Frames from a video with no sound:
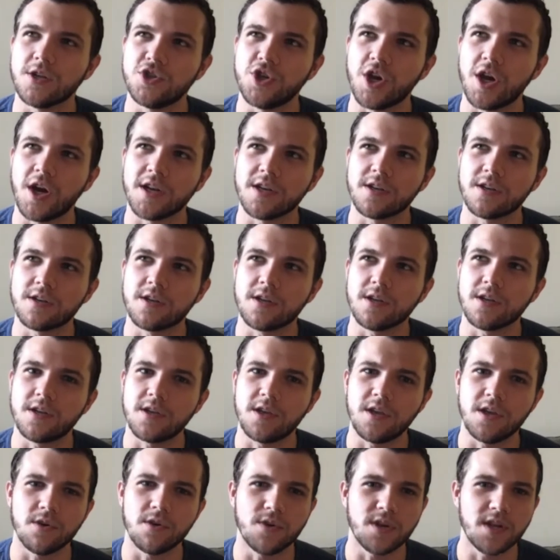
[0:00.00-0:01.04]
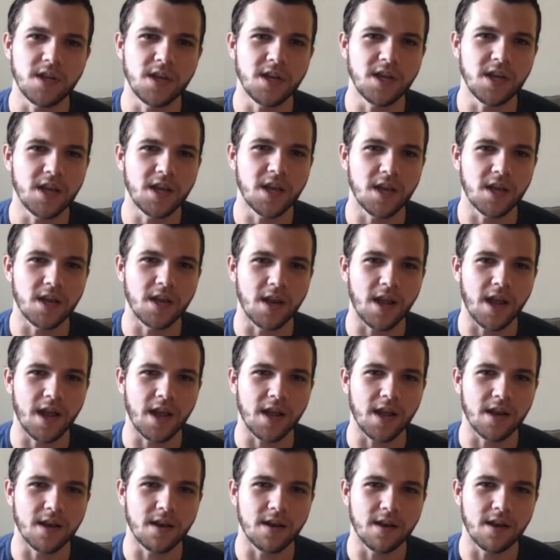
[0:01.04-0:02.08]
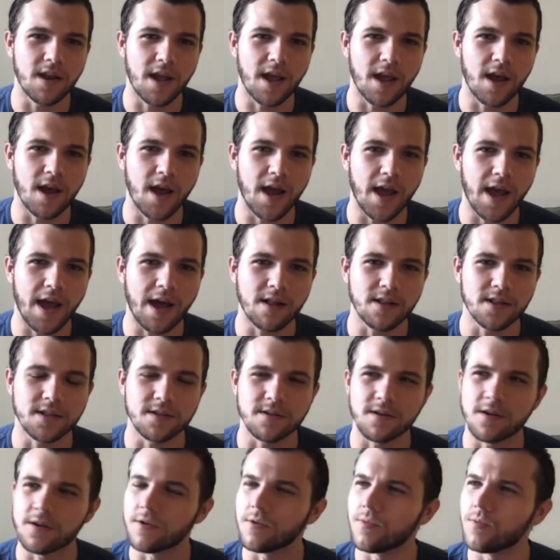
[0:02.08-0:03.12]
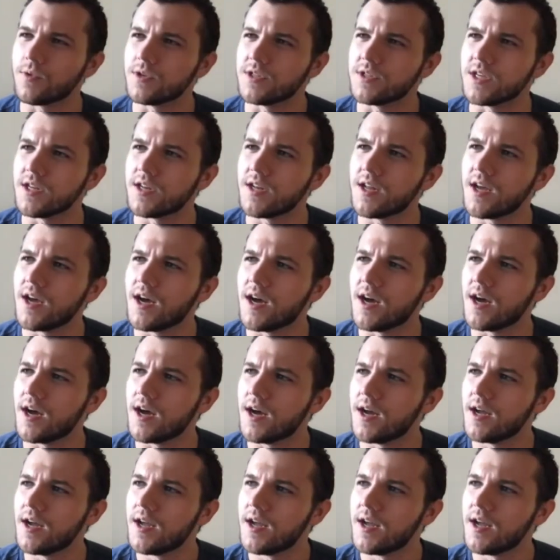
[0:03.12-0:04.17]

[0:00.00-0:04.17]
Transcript: John Chiodini and and uh, Al, or was it uh,